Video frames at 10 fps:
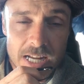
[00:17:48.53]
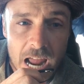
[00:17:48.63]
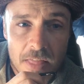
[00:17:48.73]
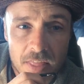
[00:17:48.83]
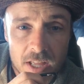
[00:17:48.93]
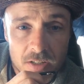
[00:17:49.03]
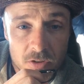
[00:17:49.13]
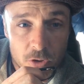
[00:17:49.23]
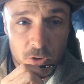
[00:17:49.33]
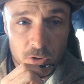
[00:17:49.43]
And then
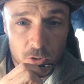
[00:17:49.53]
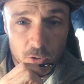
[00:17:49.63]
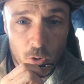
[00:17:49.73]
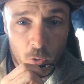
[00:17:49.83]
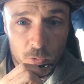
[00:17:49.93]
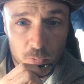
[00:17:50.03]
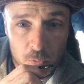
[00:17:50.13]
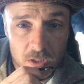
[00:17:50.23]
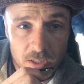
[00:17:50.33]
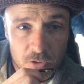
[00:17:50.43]
your goal is
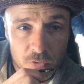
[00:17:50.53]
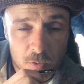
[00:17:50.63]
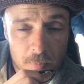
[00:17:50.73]
really just to